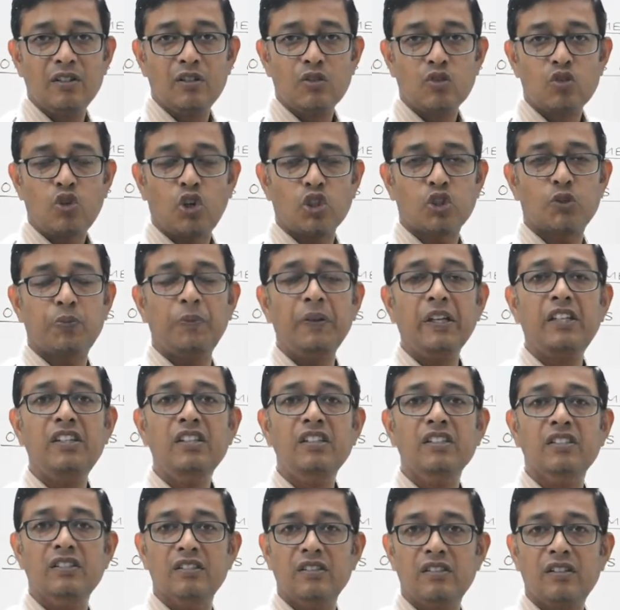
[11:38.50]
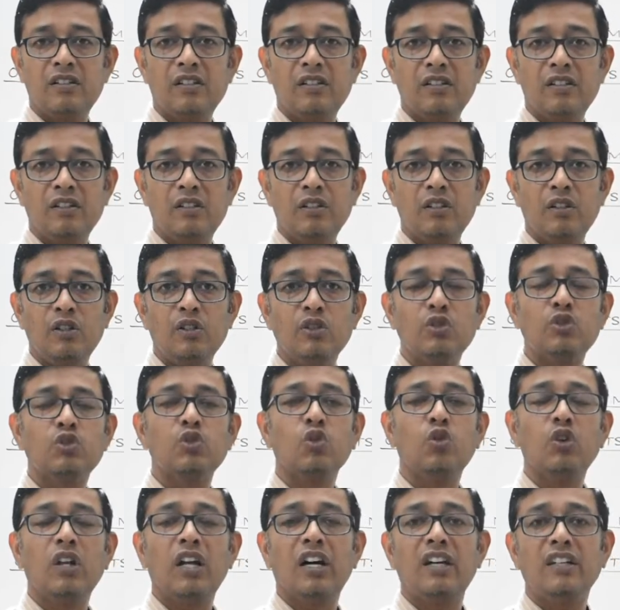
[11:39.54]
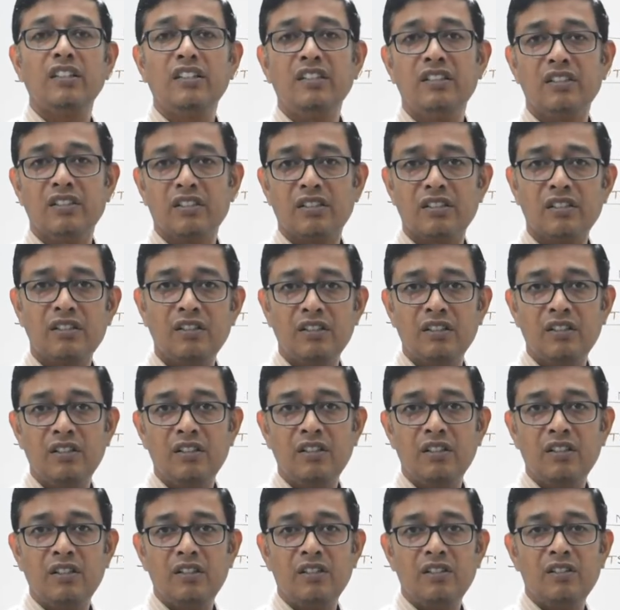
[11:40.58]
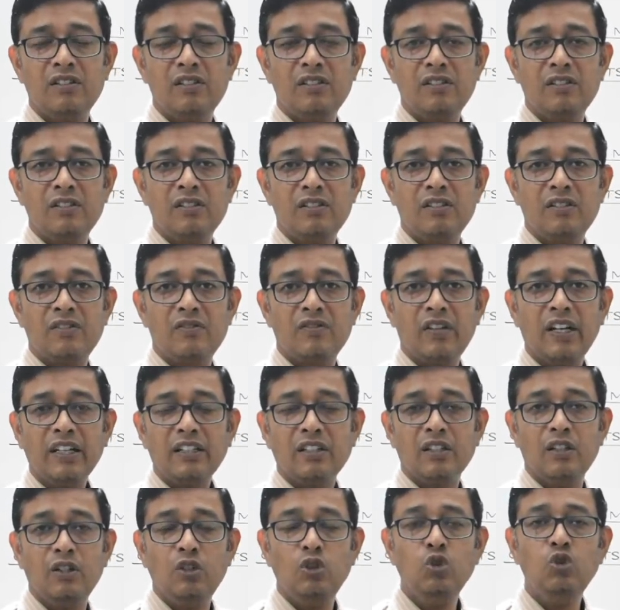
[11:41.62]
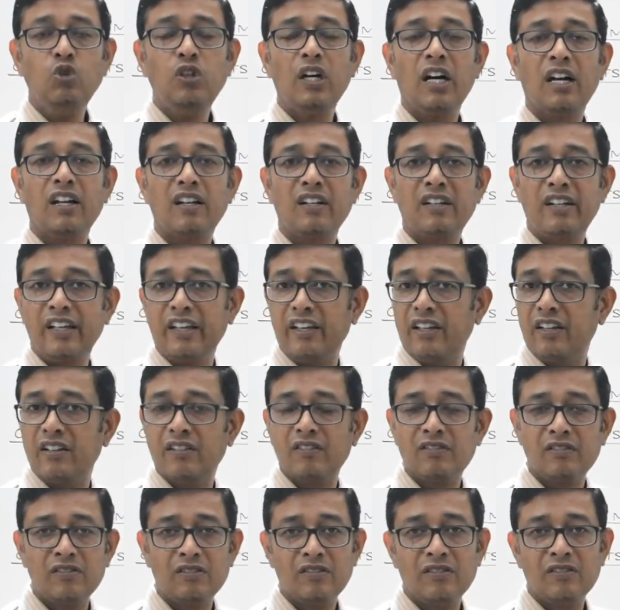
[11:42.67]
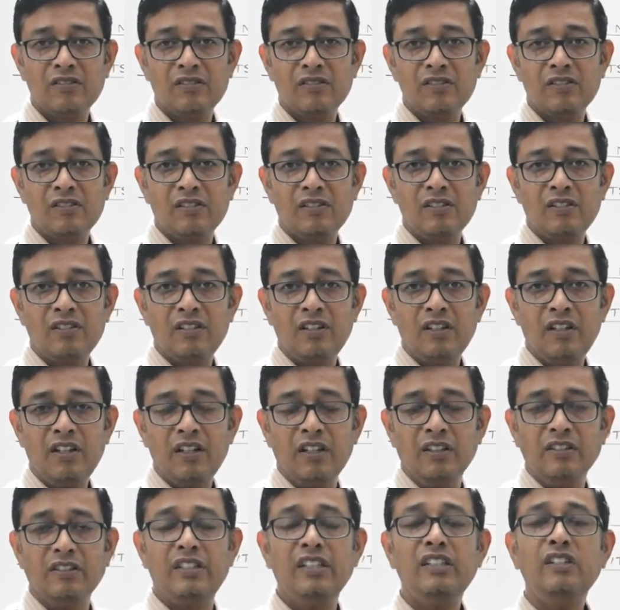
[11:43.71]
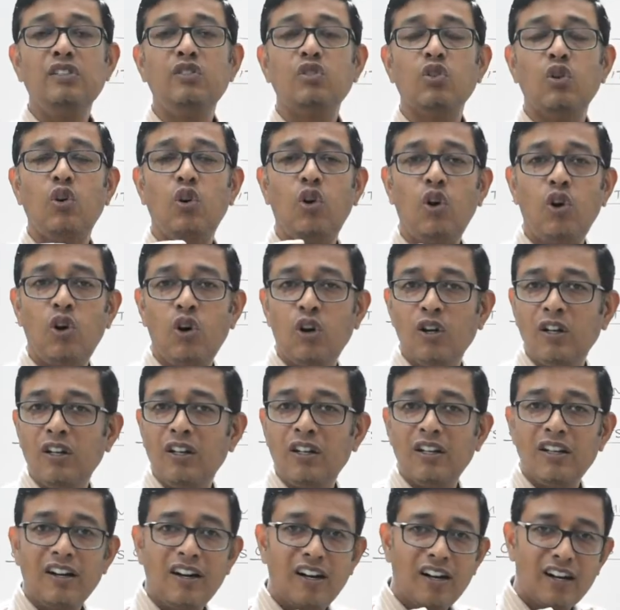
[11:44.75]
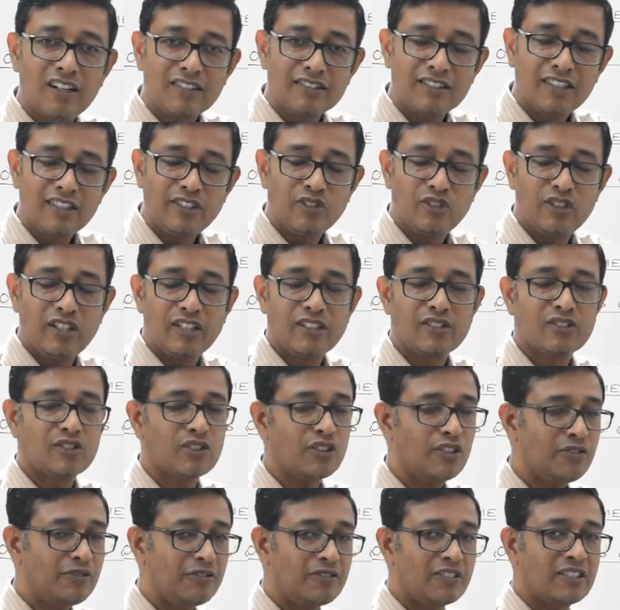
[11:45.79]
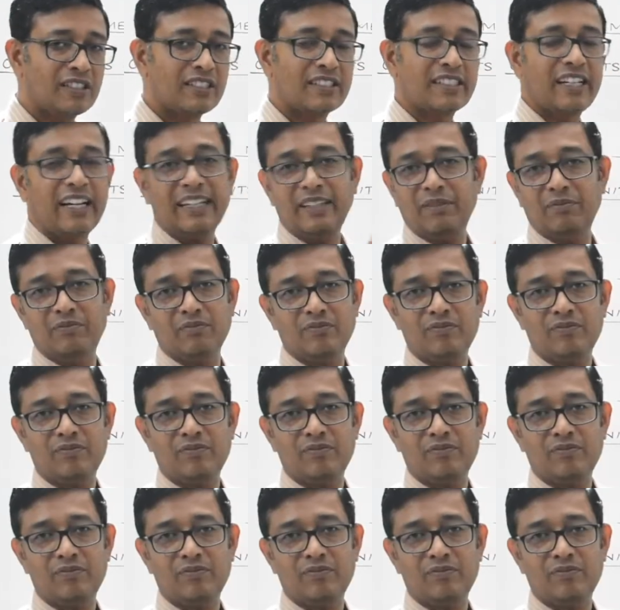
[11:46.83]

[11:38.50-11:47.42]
cosmic year, solar year, right? Lunar day. These all are the units of time.